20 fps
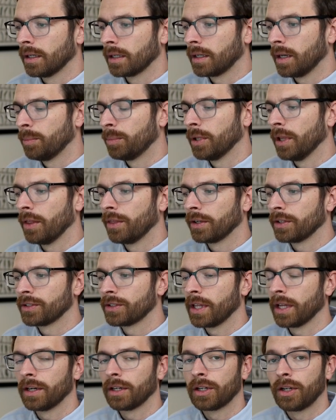couple others
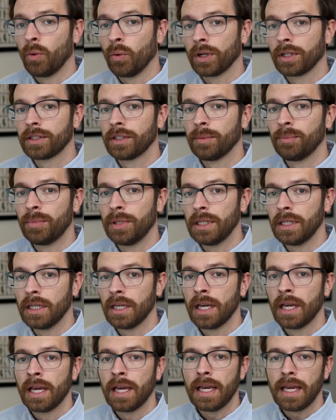that are going to
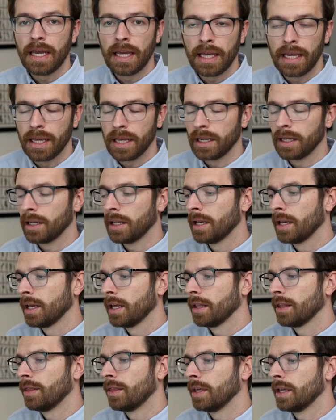be in
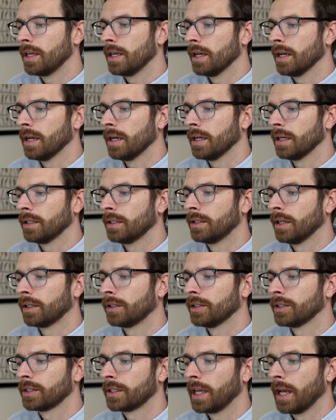the
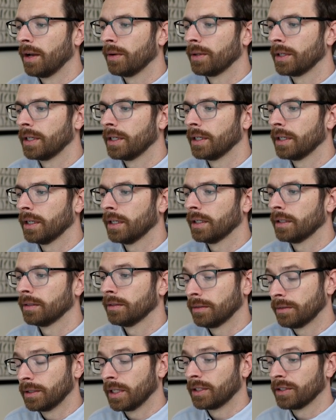Douglas County
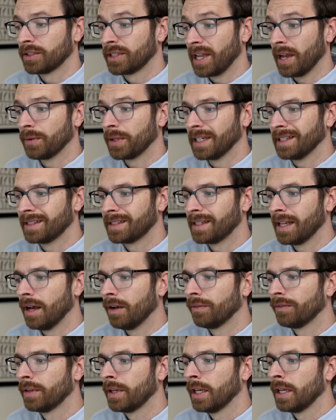
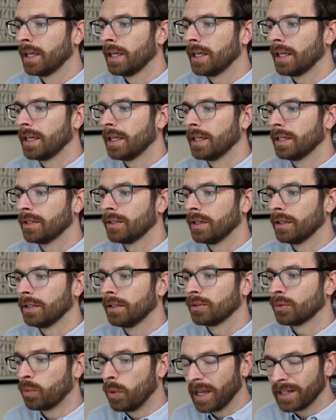itself
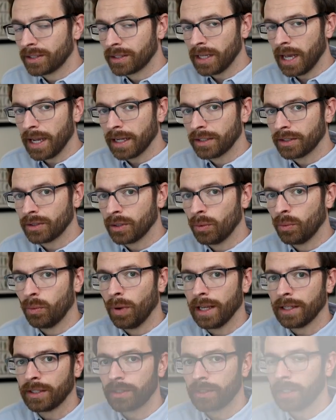is West Side. So
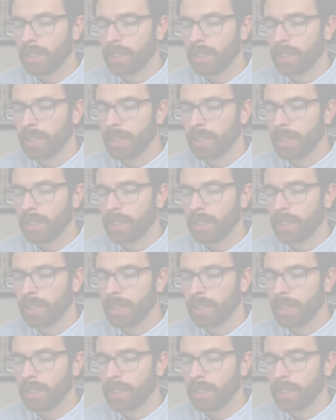West